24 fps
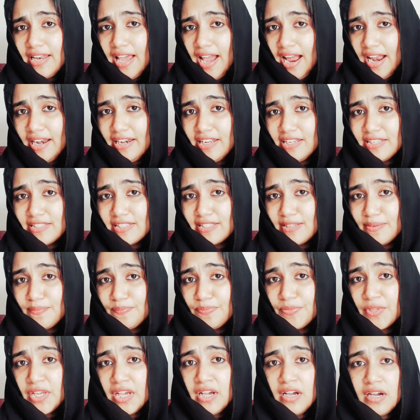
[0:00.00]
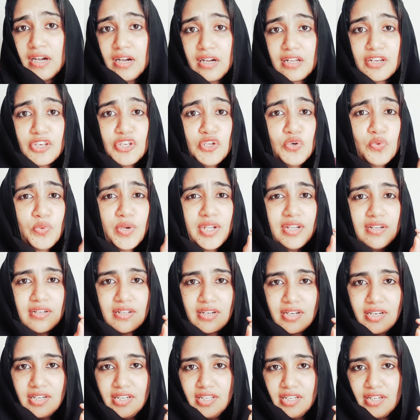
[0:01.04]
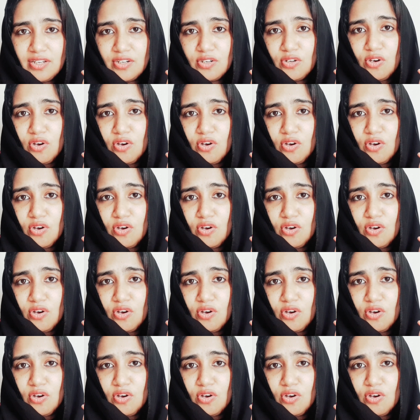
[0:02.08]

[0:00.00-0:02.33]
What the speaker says: adding some new ingredient